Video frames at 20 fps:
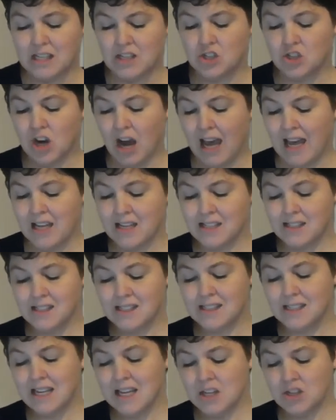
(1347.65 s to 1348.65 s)
giant
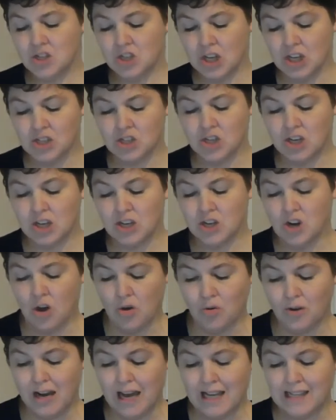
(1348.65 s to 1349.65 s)
siege engine
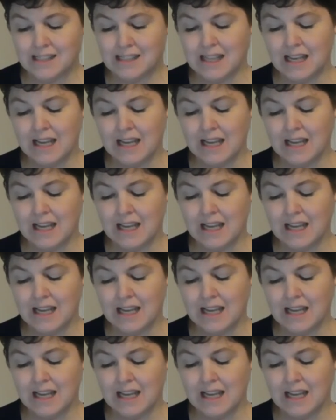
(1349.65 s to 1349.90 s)
known as the